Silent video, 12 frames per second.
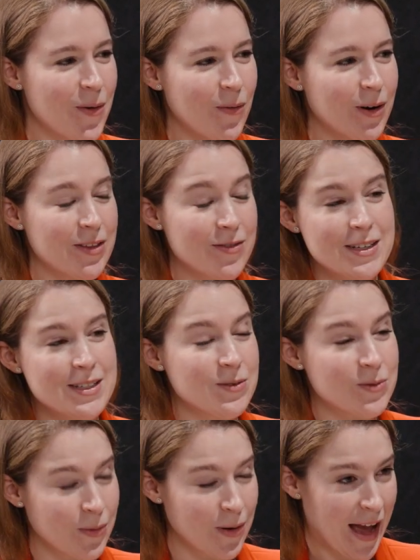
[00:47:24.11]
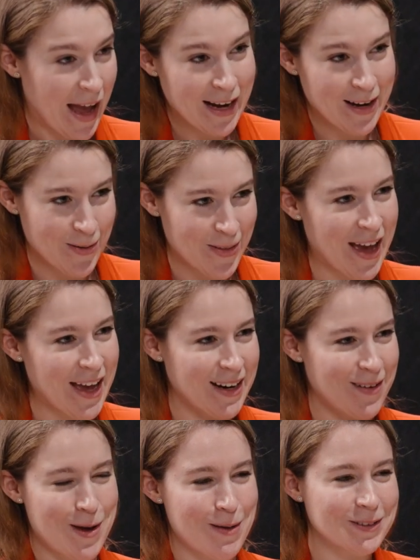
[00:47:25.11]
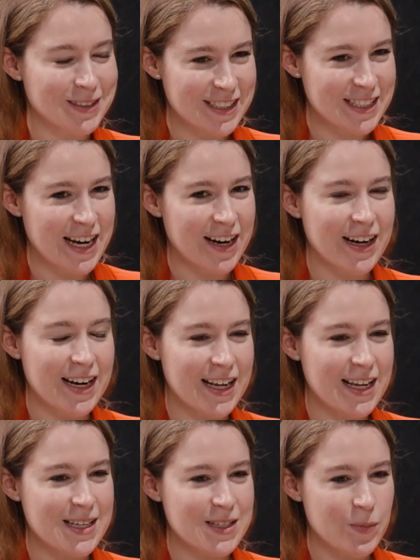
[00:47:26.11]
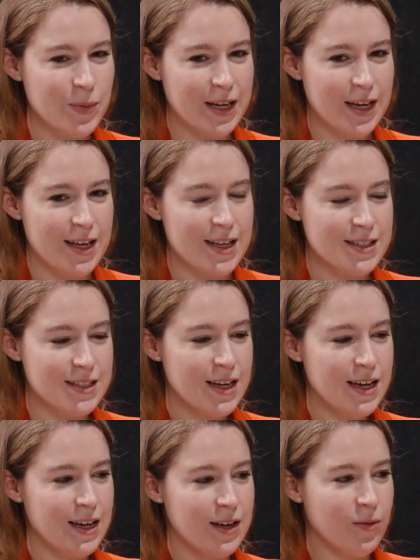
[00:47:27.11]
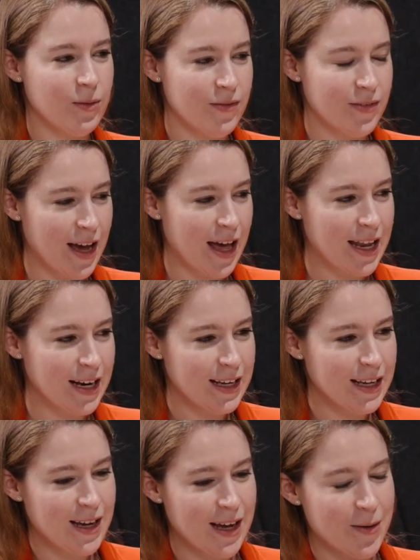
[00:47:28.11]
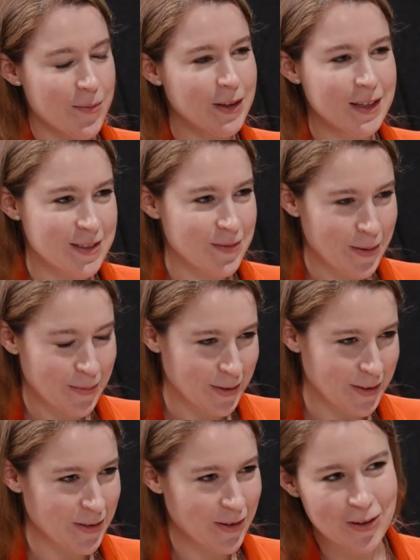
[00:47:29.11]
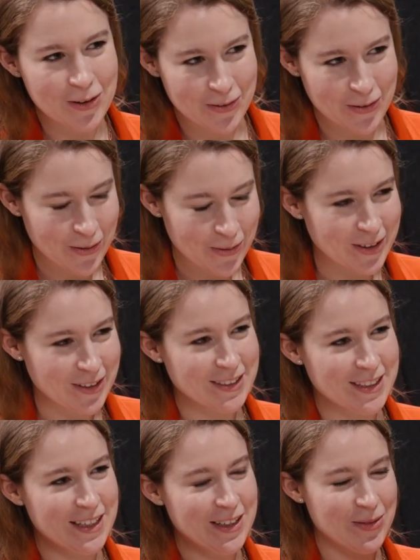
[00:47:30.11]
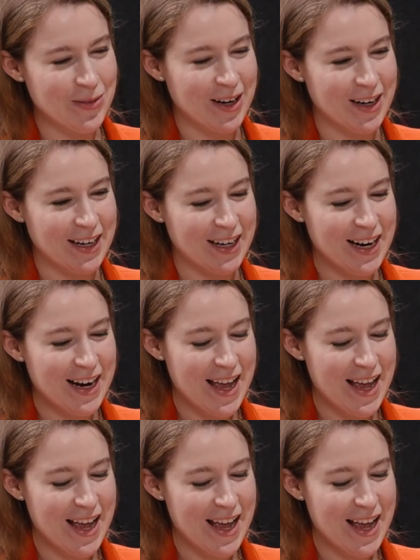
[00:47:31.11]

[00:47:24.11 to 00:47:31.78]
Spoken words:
One of the reasons I know that and I'm able to share it is because, we've got millions of members all over the world who are